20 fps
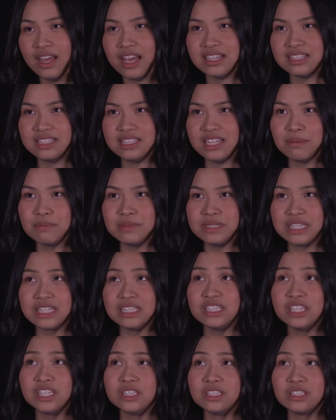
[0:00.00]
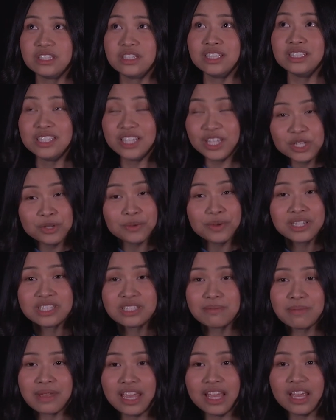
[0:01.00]
STM is continuing
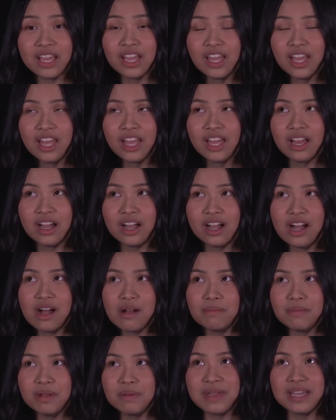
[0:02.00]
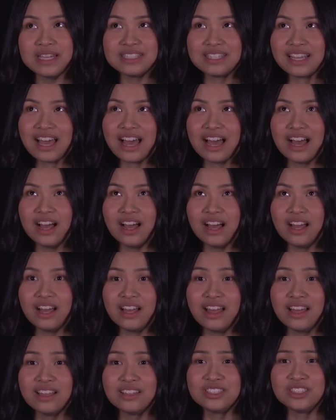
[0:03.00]
to make amazing
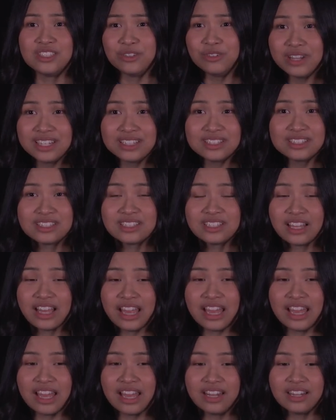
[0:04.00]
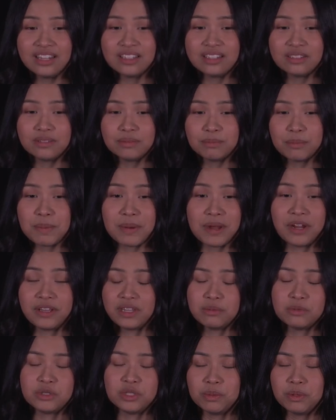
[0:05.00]
students and preparing
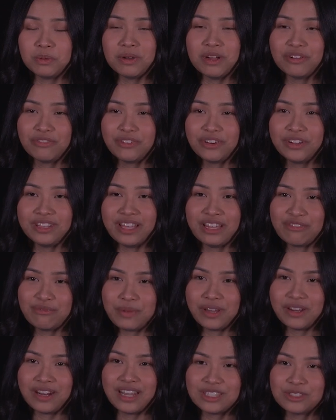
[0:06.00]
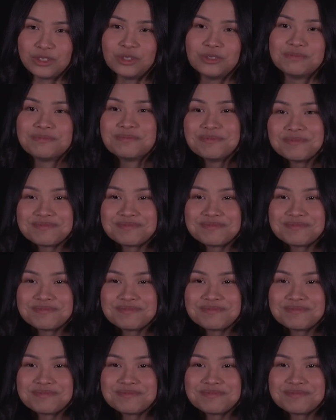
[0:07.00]
them super well for a life beyond high school.